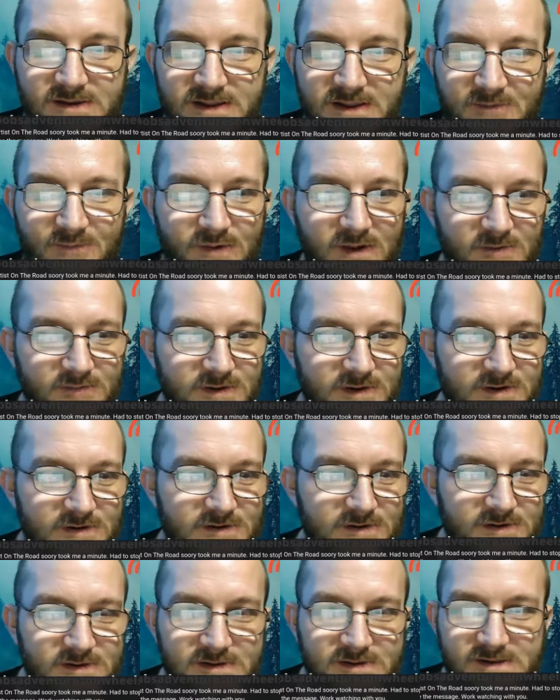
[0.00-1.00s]
Yeah, pop
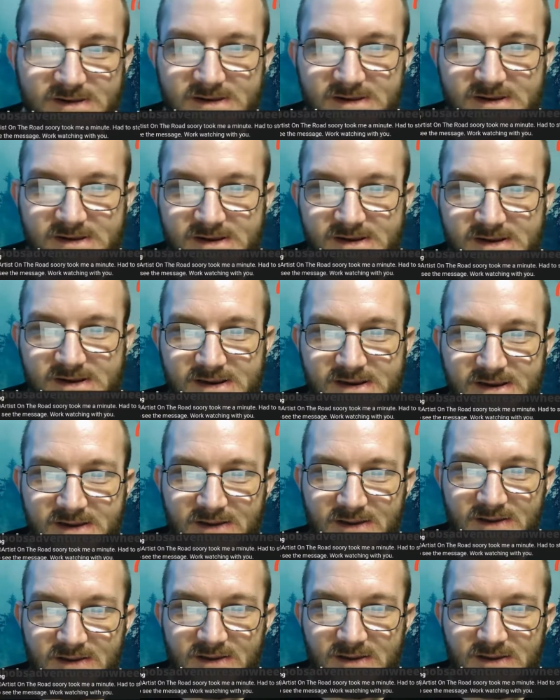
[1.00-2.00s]
in.
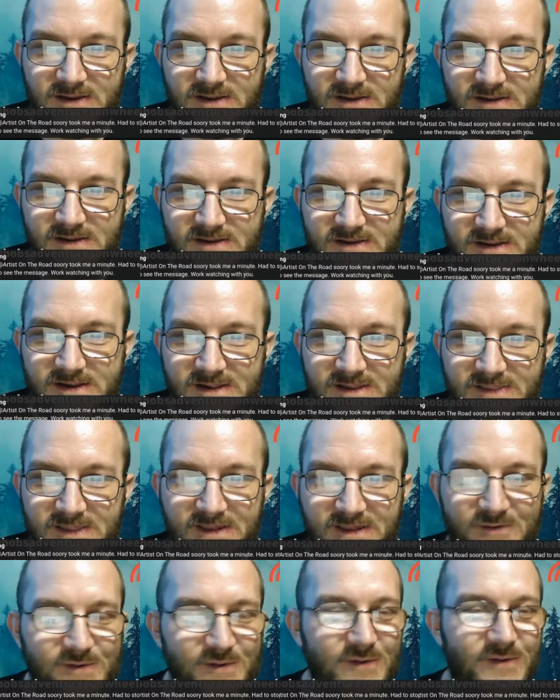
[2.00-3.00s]
Yeah,
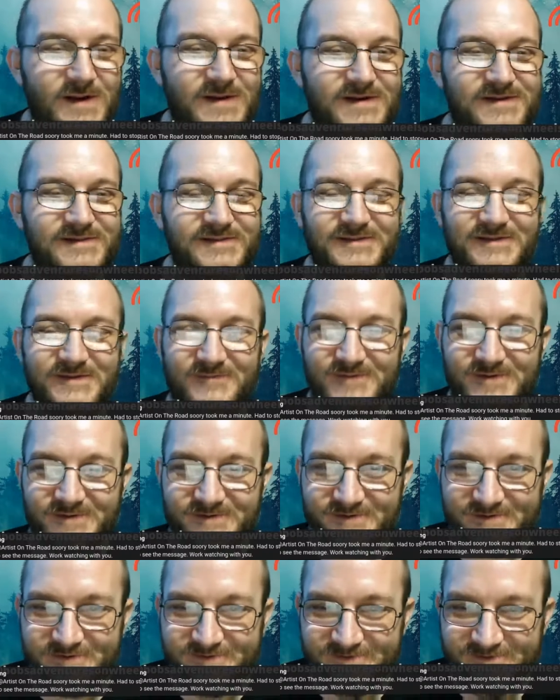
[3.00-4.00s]
they were watching the
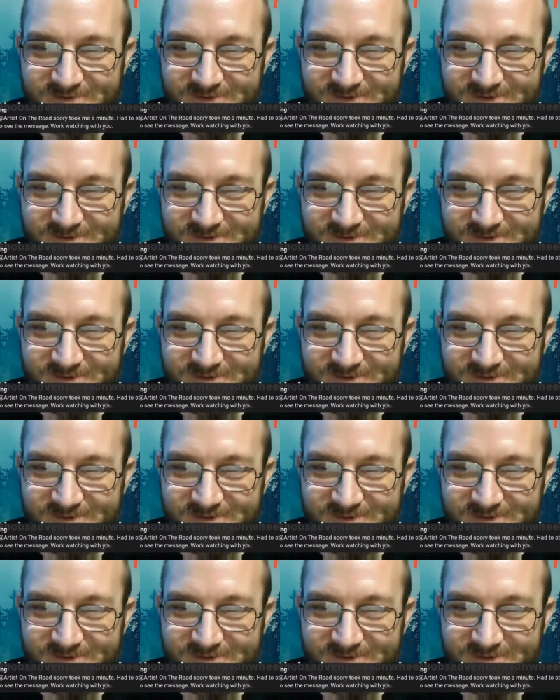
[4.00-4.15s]
commercial.